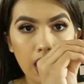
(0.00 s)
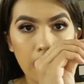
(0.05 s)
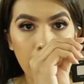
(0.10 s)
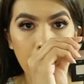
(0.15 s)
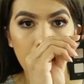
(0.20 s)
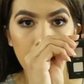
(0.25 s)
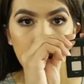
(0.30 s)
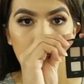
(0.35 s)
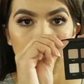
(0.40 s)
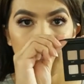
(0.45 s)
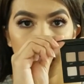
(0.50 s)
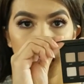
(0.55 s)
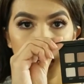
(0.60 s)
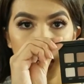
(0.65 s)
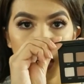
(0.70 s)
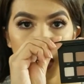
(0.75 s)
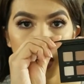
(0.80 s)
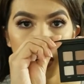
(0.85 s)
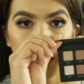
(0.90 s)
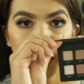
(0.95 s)
I
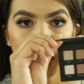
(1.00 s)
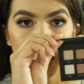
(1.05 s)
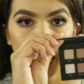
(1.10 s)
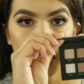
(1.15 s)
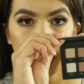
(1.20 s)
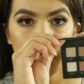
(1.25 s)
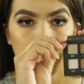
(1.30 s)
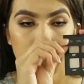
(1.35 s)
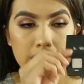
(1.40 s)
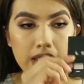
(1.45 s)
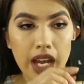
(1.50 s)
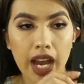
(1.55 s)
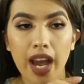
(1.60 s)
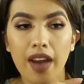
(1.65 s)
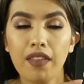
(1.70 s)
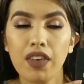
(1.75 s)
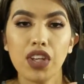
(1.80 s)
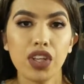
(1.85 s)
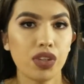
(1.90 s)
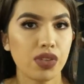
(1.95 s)
love it. I
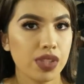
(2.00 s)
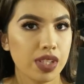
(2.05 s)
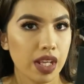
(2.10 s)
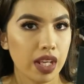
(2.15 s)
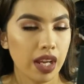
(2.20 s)
haven't used